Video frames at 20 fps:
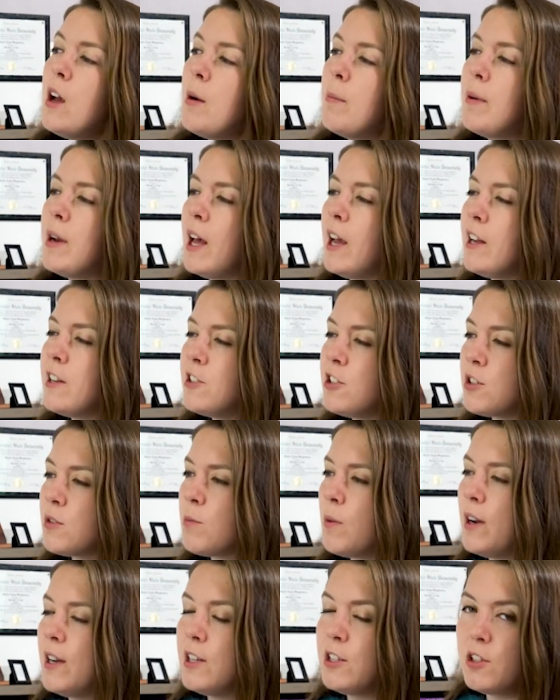but I just
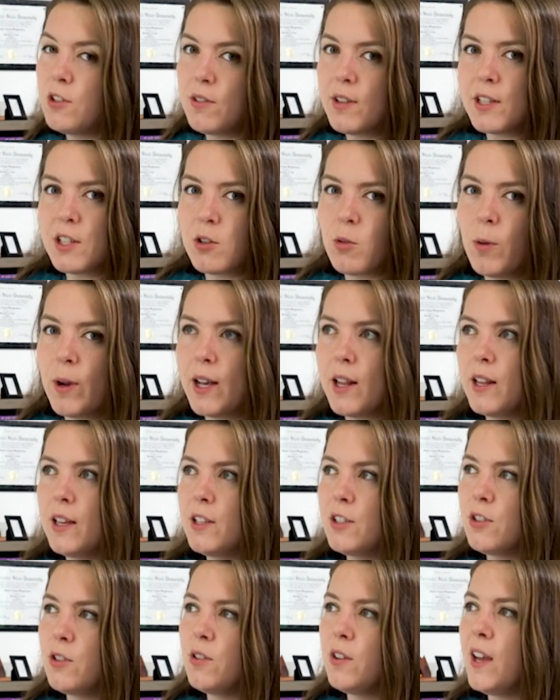want to do this quickly
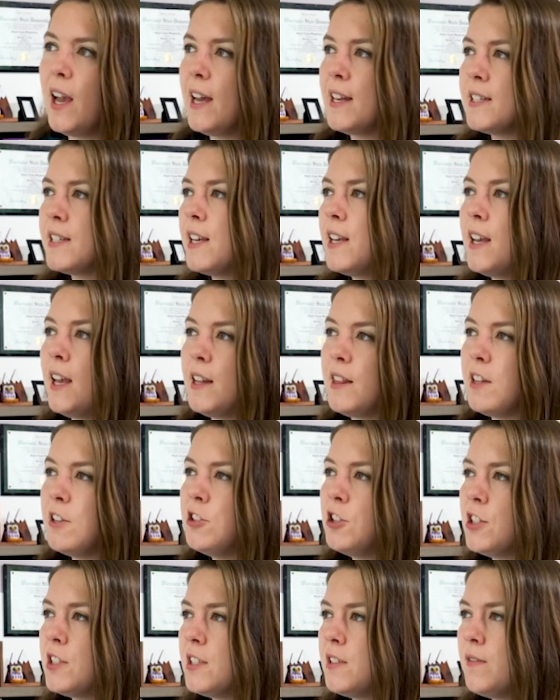so you guys can get the
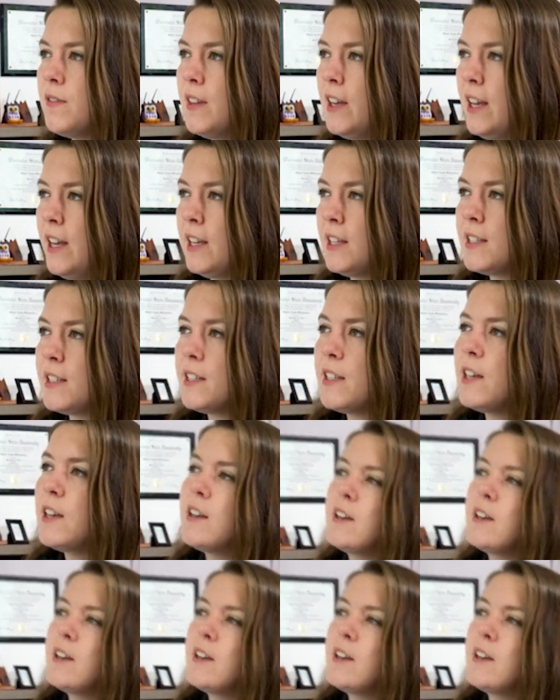gist of things.